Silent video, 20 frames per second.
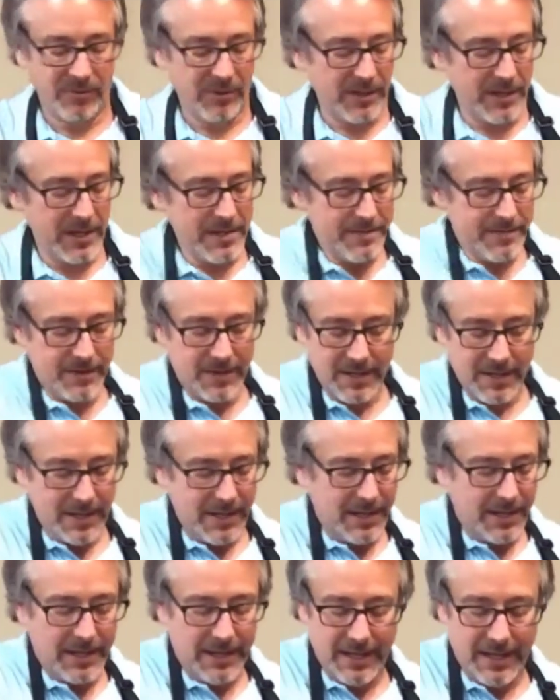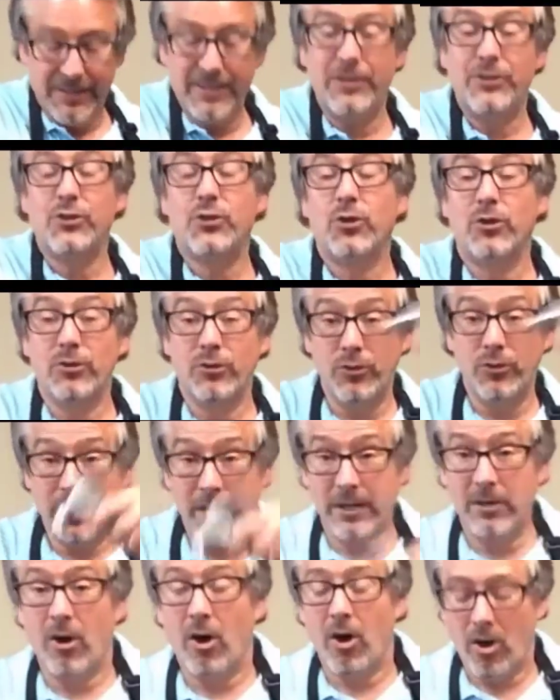Okay? And then you're going to do
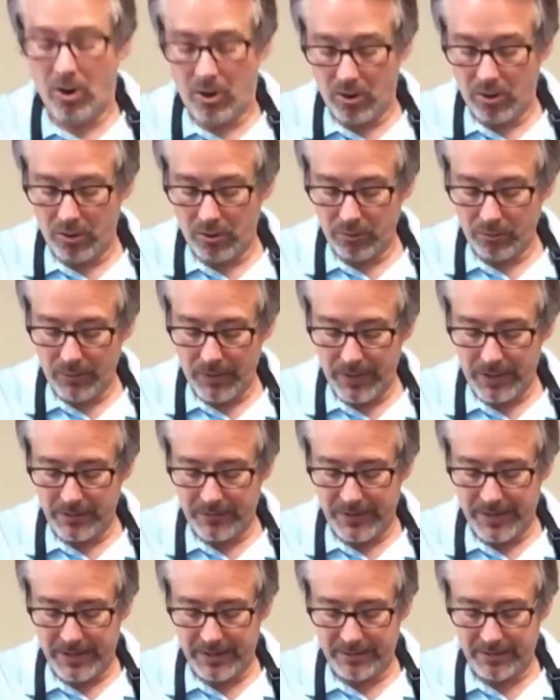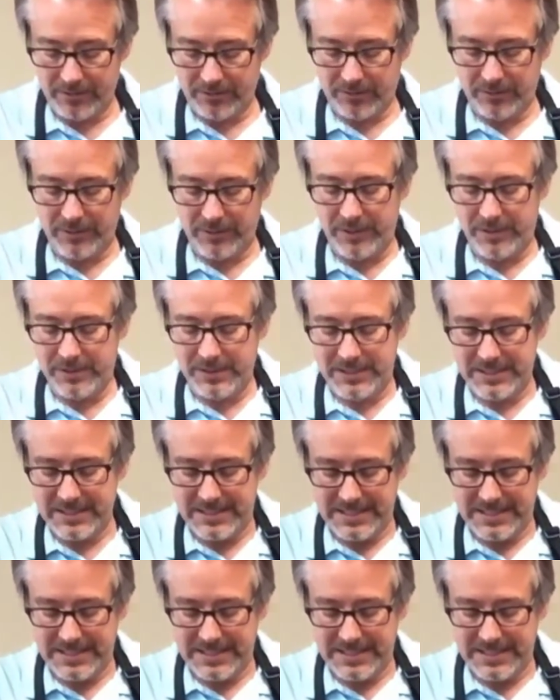that all the way around. So here.